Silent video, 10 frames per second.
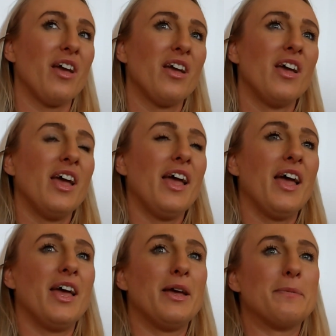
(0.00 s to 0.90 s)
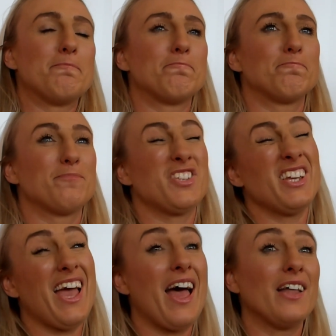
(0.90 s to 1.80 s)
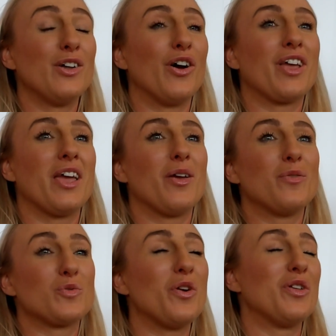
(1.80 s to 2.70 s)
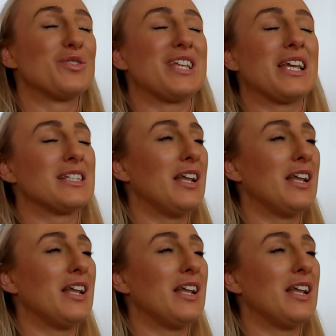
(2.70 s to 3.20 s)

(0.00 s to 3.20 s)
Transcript: Um, so yeah, look, it, it, was one of those things.